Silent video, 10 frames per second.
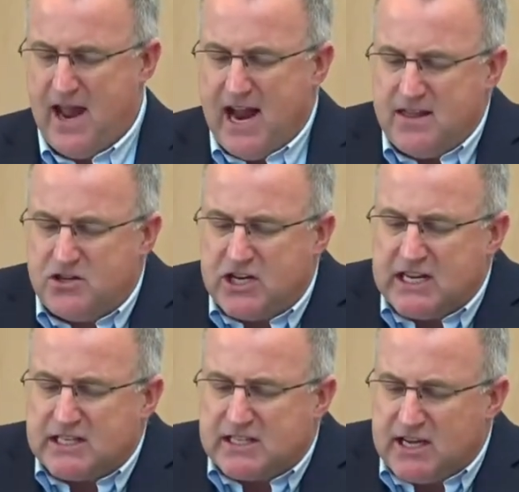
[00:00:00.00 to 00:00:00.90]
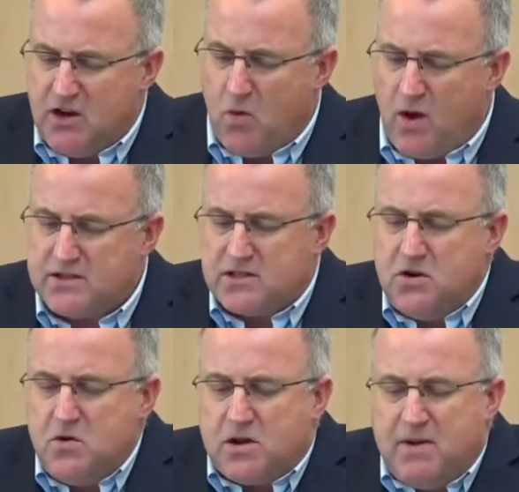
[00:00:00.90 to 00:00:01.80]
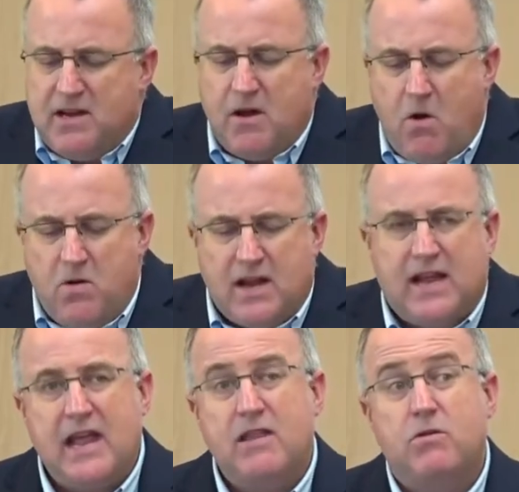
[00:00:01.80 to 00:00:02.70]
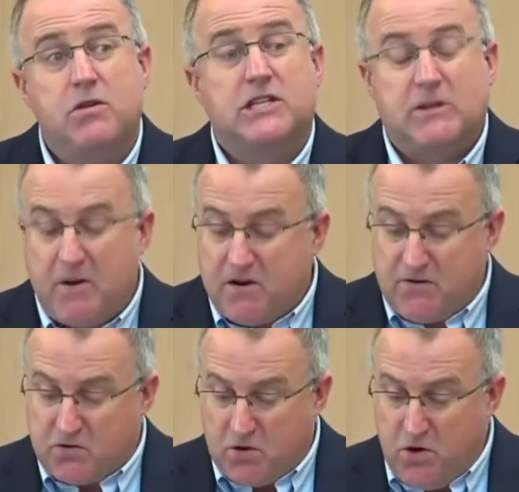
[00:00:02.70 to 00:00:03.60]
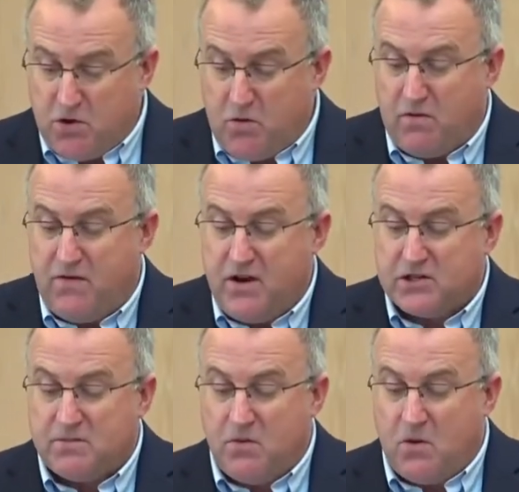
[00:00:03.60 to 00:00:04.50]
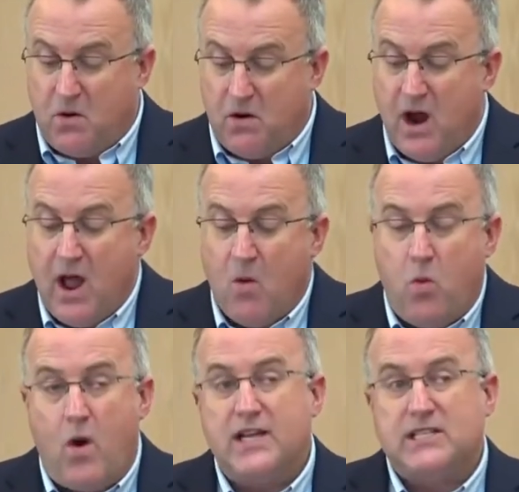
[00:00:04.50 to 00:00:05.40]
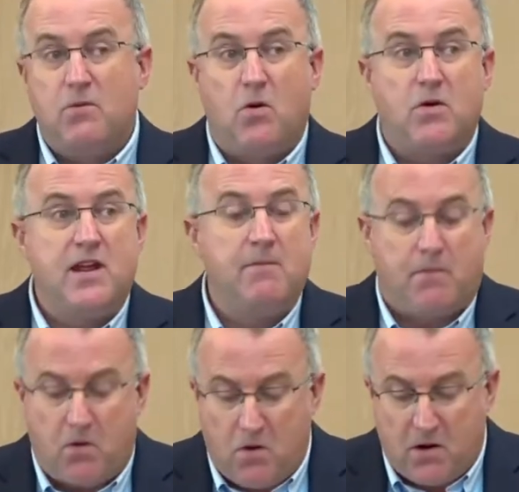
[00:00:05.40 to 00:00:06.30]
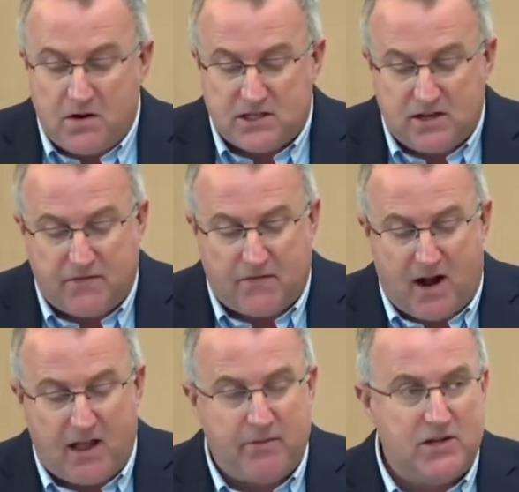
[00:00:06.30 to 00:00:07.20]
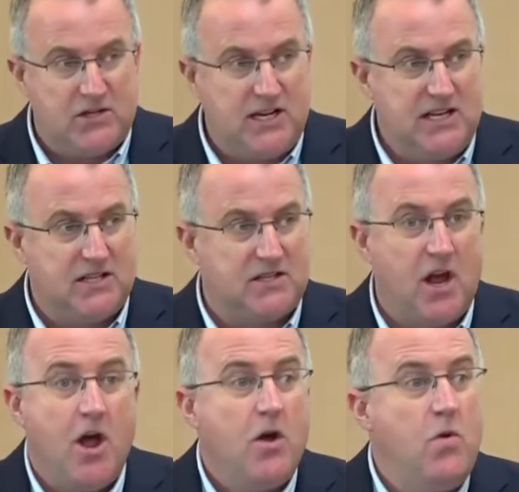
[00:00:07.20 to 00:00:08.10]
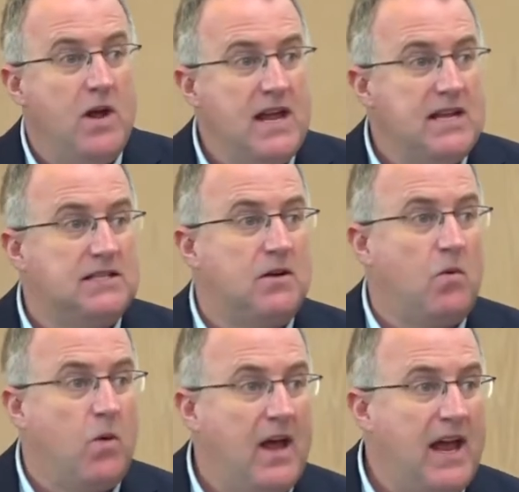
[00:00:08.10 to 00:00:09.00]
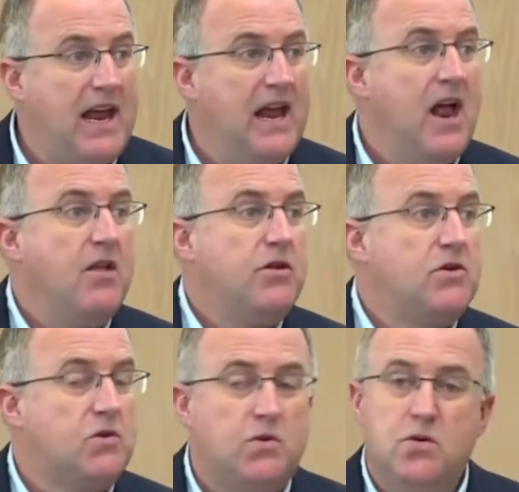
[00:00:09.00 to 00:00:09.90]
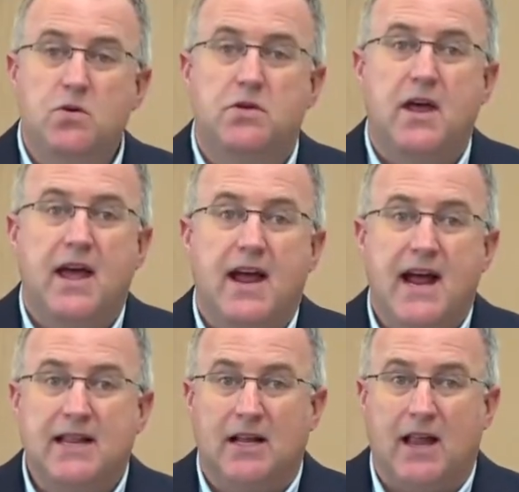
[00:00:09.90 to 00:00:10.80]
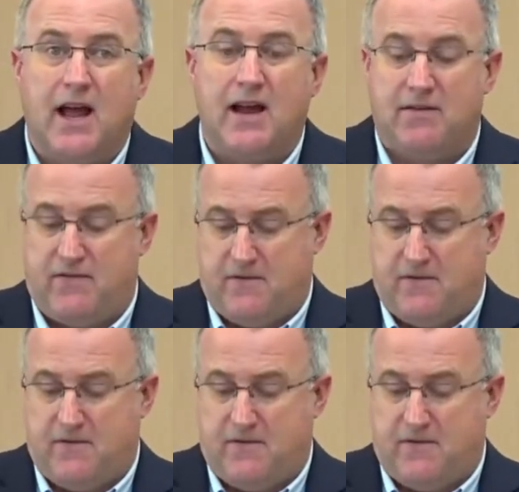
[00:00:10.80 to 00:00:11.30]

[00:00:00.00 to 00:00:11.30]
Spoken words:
And the Jesus that you once knew can be known again through the Spirit of truth, who reveals more, once more, the importance of following Jesus, who is the way, the truth, and the life.